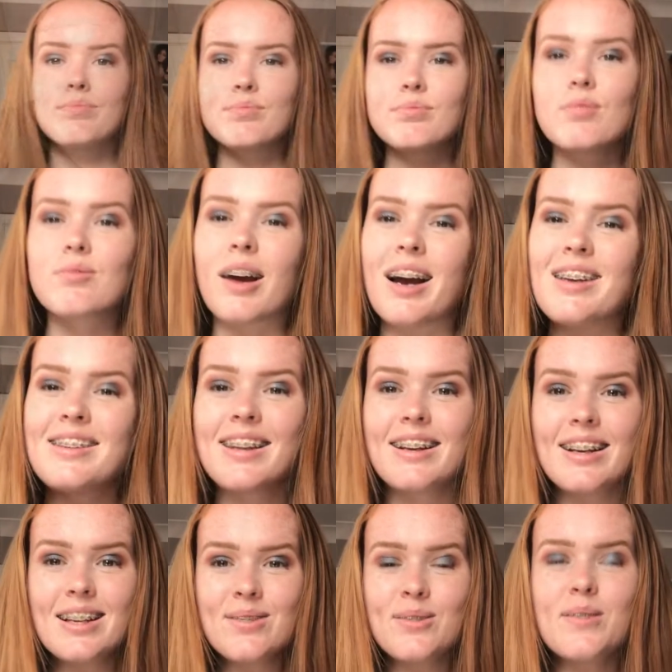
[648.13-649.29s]
Right, so the
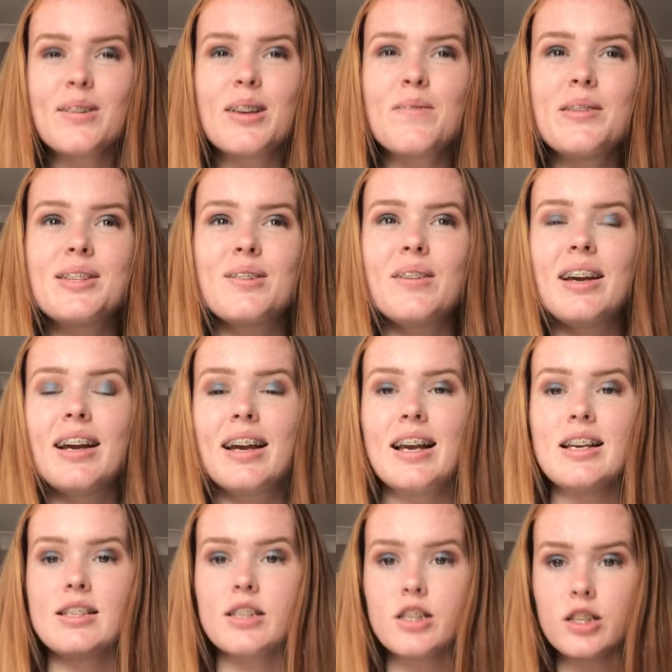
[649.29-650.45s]
last one I'm going to be doing
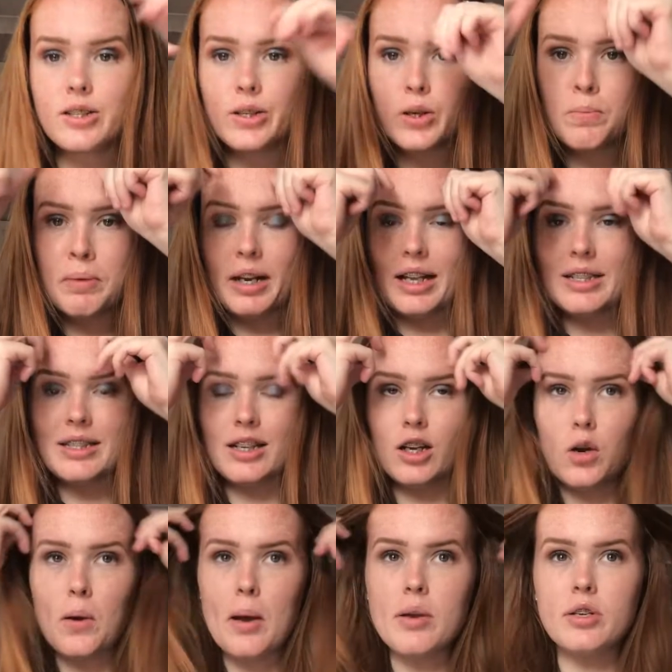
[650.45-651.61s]
is the two plaits that
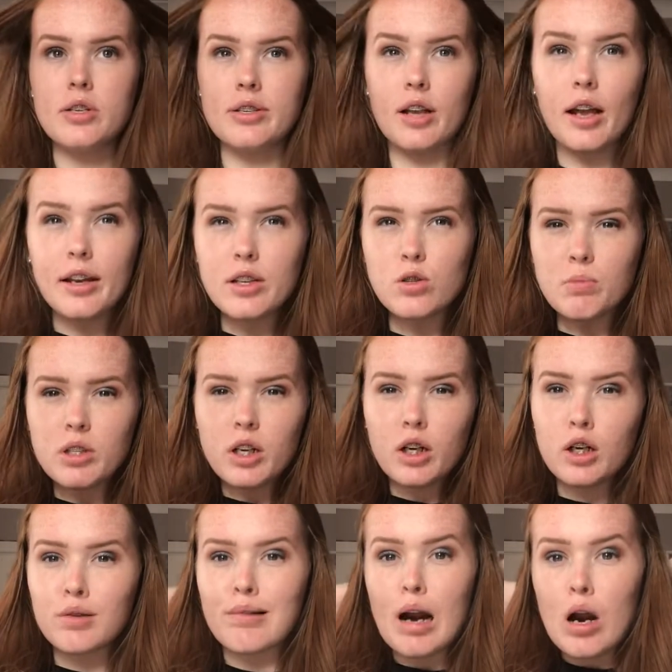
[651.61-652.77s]
go just like, it's almost like a
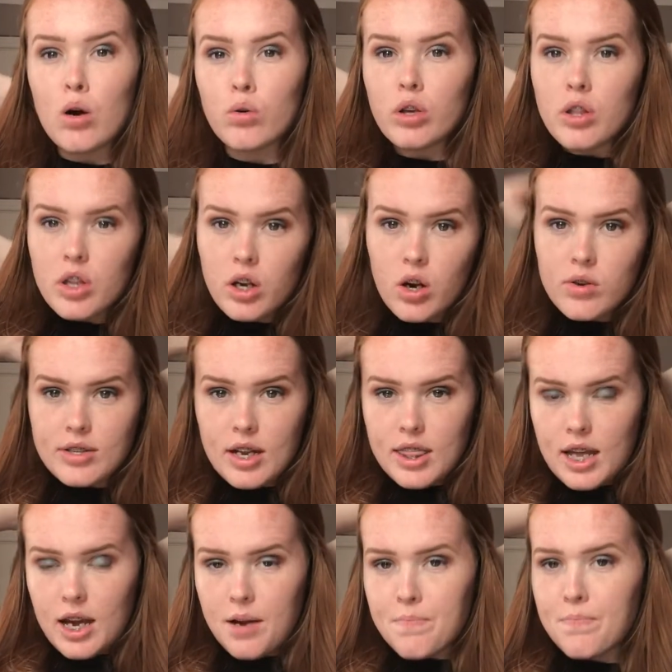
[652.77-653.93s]
crown that goes like
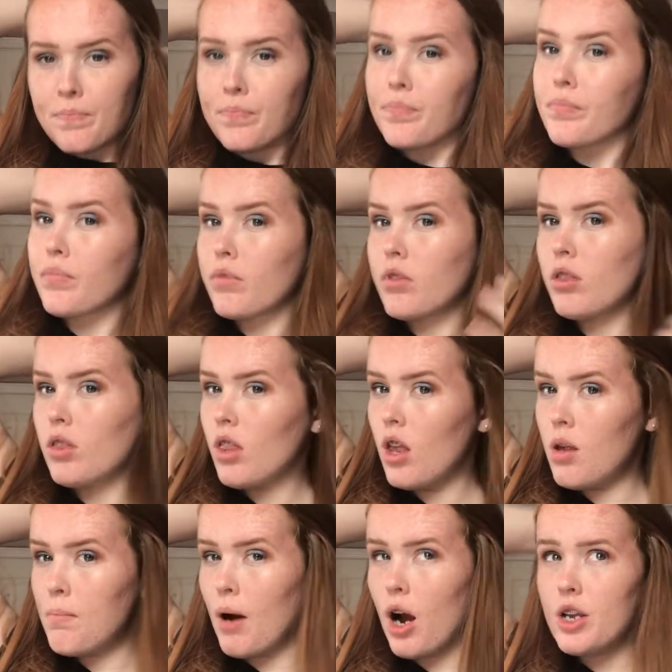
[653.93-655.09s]
that
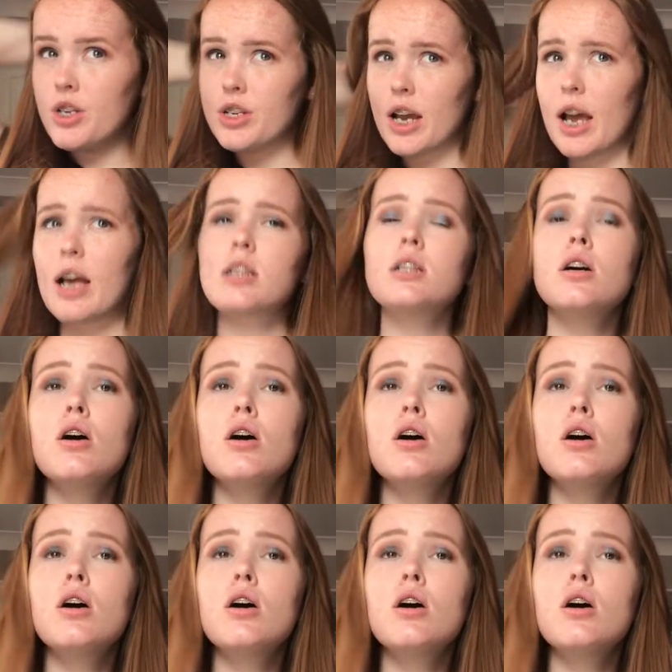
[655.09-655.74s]
behind your head.